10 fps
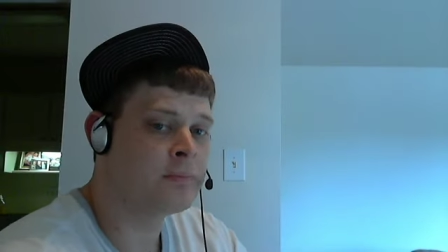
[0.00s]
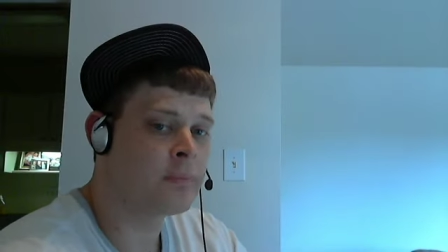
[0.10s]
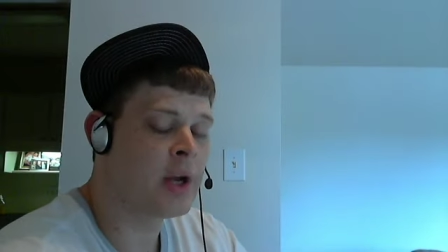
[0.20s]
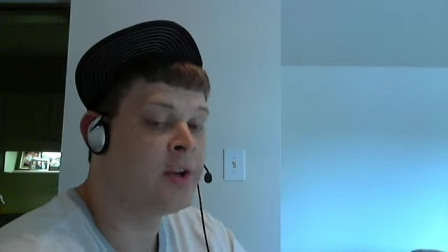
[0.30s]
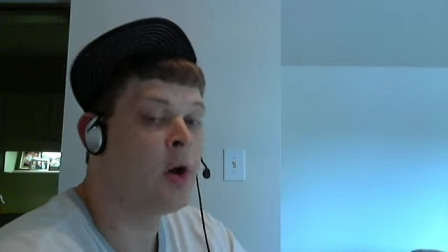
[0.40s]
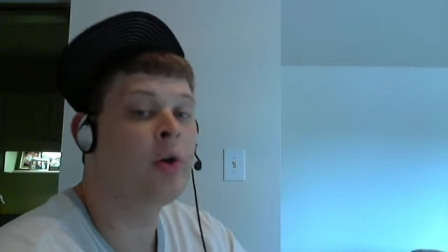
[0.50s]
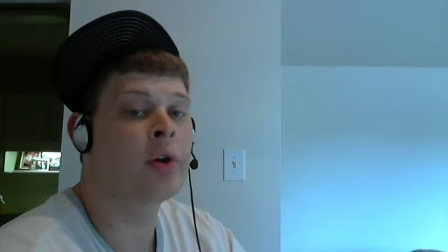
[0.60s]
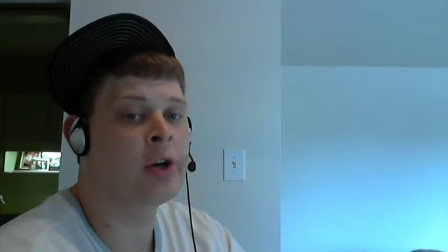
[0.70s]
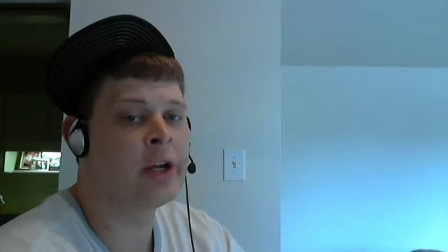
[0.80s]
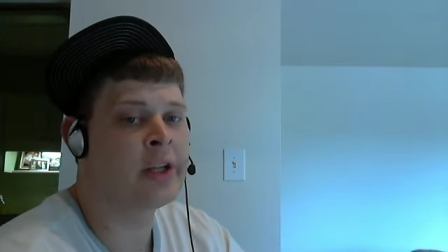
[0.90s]
I don't
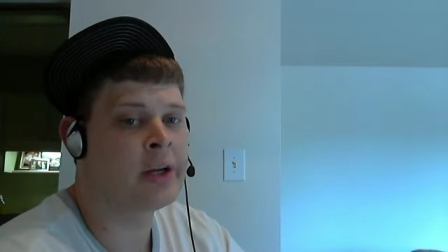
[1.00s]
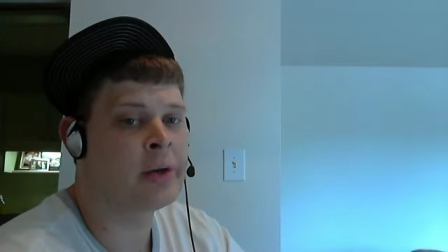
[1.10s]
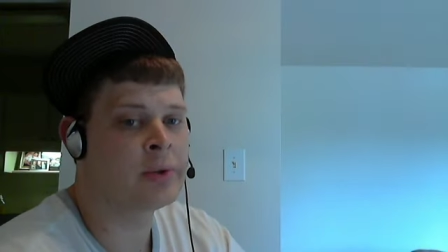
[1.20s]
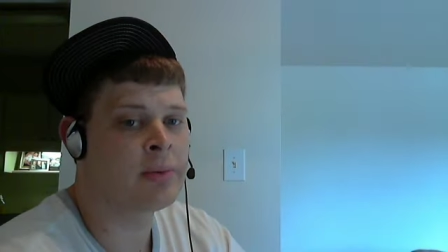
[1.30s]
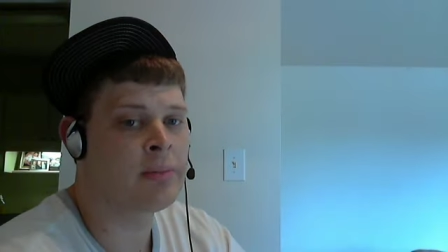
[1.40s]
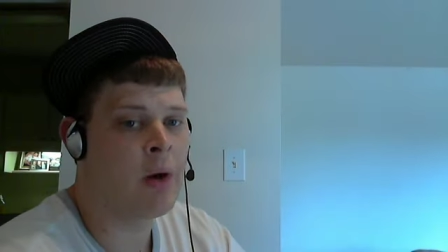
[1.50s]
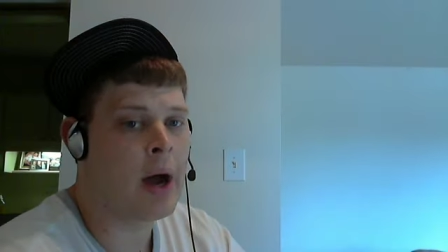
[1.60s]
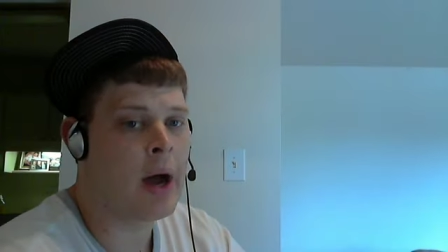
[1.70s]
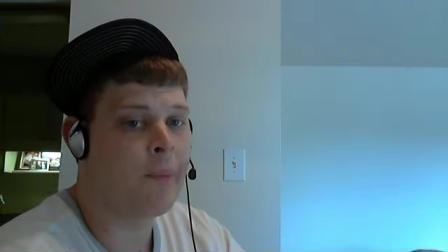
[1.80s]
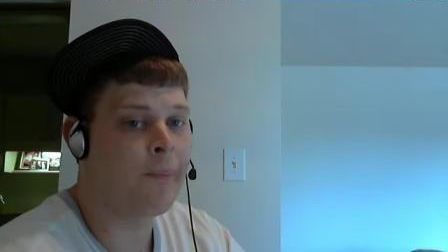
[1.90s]
agree that it was a blowout.